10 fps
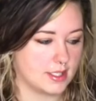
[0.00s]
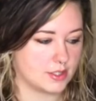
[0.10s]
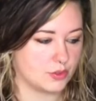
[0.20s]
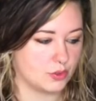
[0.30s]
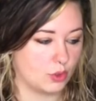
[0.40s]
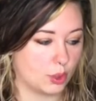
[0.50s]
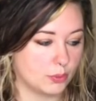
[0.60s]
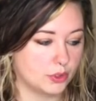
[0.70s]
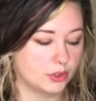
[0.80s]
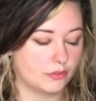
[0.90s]
as
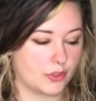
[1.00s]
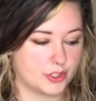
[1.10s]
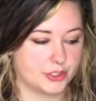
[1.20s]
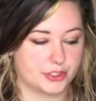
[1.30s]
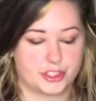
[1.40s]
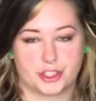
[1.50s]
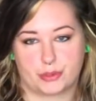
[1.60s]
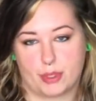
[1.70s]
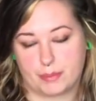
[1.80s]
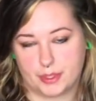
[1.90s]
normal versus
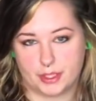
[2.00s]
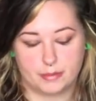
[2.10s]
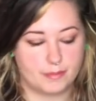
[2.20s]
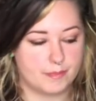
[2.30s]
disrupted.